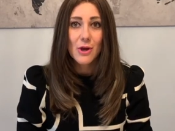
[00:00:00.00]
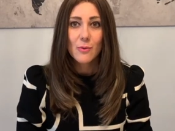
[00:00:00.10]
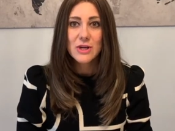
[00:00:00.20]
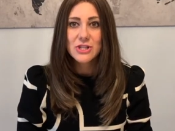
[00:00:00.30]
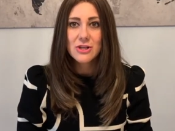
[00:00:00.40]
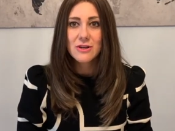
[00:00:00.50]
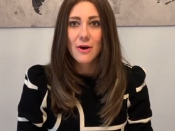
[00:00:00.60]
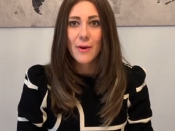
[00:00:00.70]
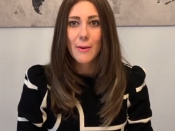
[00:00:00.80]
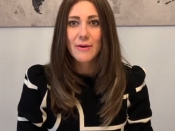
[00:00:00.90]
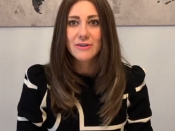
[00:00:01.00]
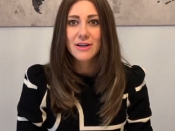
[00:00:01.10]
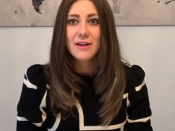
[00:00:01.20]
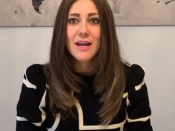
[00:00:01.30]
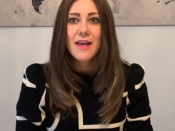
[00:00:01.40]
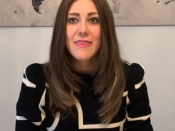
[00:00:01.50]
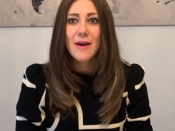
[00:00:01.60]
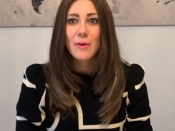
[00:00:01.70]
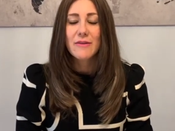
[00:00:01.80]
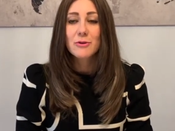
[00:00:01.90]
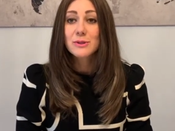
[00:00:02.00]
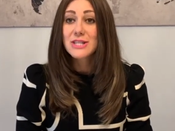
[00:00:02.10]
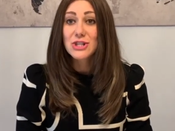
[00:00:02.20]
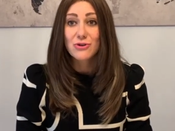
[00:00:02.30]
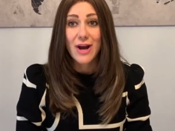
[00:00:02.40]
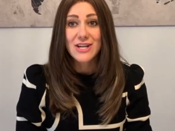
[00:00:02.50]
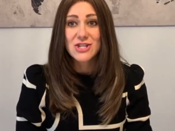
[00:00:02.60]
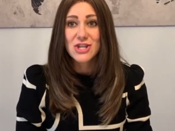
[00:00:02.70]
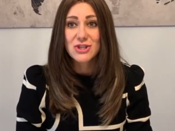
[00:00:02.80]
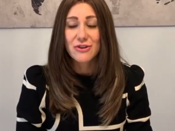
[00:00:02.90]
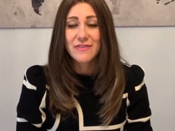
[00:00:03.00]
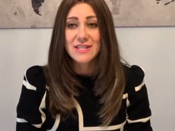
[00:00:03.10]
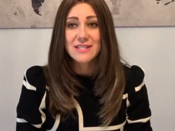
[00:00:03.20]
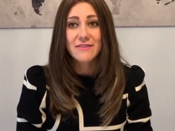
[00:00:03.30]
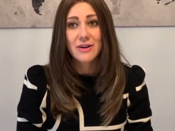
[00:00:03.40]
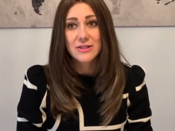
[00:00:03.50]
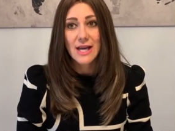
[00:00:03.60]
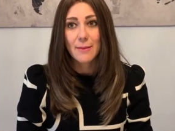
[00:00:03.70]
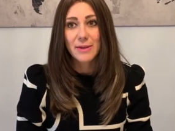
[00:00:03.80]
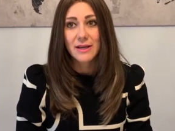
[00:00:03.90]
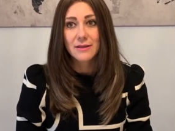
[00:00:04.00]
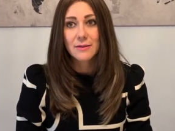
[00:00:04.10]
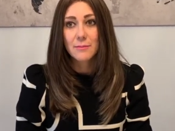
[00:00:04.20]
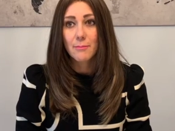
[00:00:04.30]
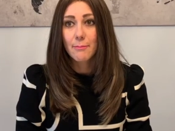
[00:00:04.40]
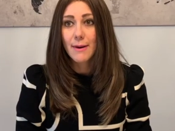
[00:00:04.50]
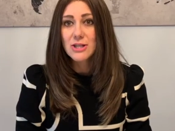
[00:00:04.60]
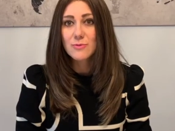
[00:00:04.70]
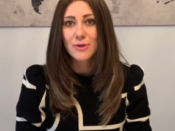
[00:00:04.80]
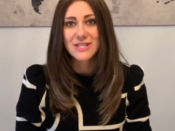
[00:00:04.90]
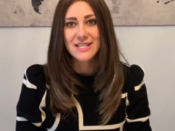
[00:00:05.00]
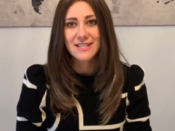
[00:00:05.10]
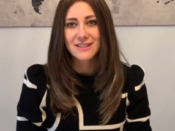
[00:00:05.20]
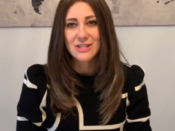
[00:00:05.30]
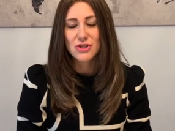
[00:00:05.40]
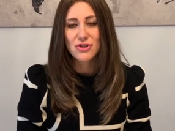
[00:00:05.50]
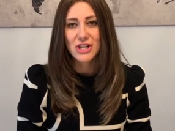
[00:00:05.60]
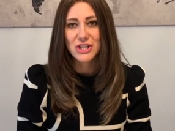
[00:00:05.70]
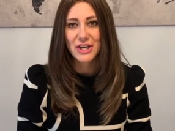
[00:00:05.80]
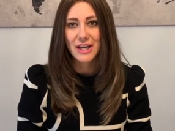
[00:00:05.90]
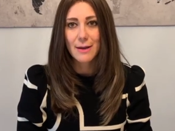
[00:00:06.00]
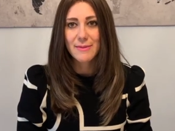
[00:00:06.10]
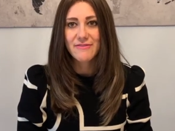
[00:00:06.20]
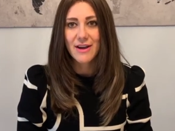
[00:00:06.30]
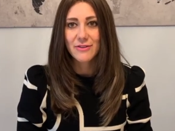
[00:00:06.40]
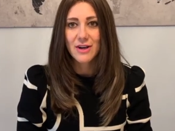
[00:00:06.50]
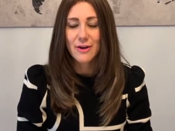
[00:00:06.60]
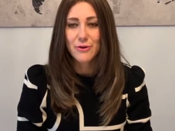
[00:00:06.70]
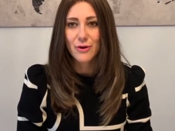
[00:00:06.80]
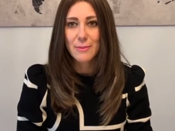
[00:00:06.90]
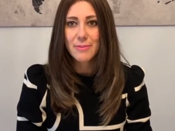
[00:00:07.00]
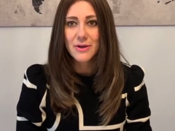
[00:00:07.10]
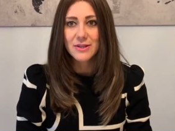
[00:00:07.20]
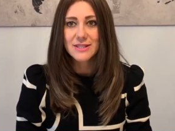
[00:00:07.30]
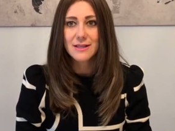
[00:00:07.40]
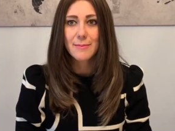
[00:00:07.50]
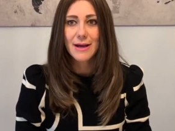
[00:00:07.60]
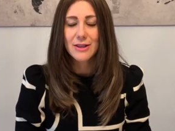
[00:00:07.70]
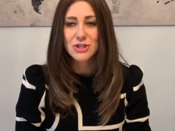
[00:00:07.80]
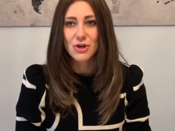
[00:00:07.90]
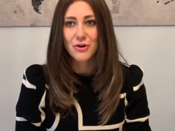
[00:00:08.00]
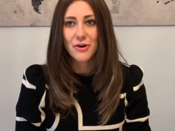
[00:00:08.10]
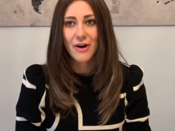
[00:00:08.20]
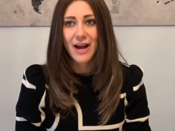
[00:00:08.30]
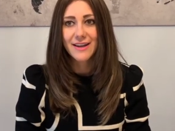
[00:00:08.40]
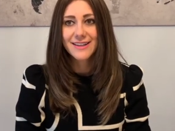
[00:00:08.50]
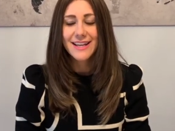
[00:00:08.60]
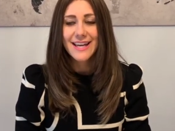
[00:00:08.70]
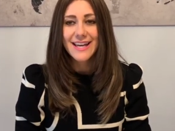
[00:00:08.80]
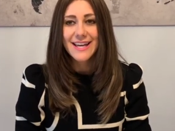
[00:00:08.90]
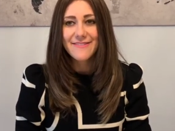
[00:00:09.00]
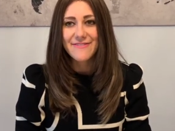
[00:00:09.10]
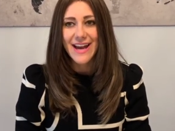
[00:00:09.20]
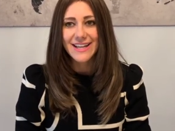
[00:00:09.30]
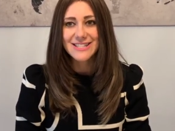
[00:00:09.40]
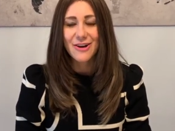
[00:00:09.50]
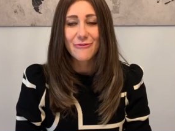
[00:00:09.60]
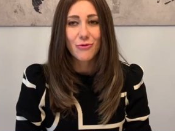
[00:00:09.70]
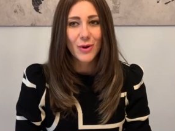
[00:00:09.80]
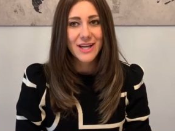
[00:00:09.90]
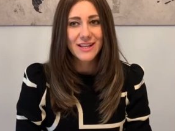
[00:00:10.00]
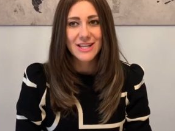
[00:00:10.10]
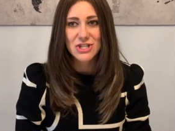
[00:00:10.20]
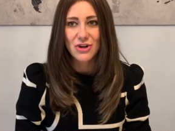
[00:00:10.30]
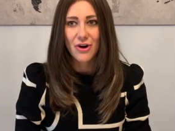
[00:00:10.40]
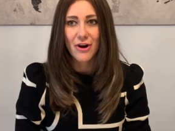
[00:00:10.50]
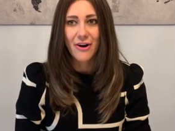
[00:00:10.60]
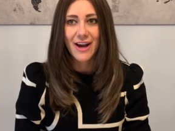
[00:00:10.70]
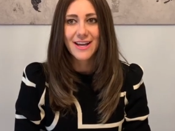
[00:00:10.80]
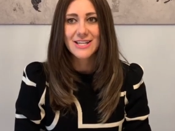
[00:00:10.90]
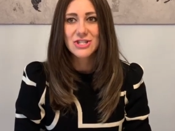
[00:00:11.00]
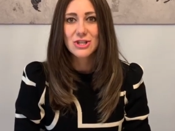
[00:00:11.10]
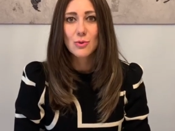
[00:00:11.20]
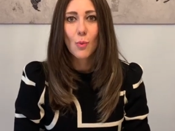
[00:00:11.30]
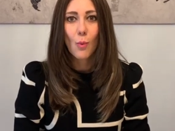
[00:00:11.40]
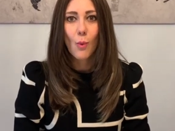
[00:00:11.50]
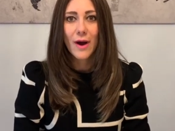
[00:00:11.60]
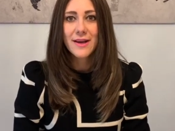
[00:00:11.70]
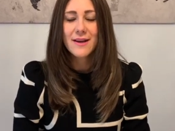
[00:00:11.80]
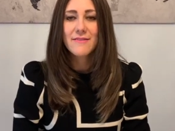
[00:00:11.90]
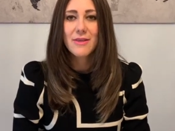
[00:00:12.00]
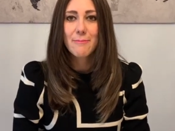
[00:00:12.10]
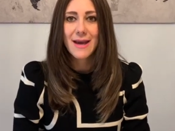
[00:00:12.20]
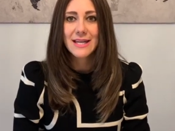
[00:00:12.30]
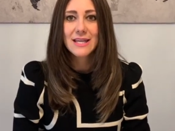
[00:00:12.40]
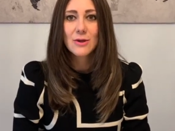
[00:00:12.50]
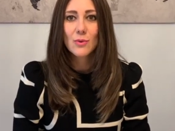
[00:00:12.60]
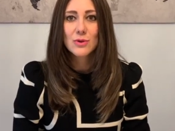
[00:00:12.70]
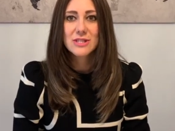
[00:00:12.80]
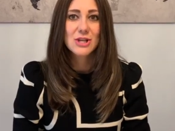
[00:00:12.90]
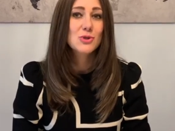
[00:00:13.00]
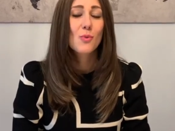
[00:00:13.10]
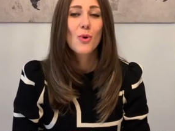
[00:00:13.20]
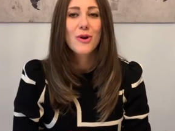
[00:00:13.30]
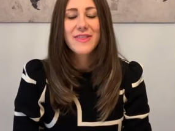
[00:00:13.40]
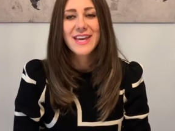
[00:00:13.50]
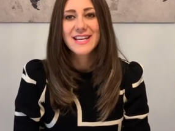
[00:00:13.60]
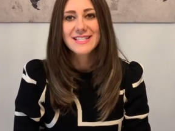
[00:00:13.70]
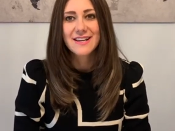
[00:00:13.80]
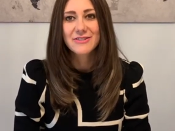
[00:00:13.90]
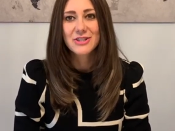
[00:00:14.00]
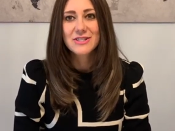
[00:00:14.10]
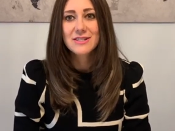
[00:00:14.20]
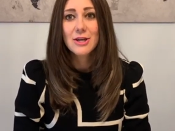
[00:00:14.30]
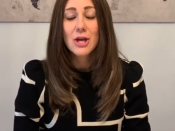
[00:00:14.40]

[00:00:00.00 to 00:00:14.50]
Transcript: We should know, however, that we have only scratched the surface of our topic. Much more detailed instruction can be found in other great books about Lashon Hara. In fact, avoiding Lashon Hara is just one of the many such worthy endeavors.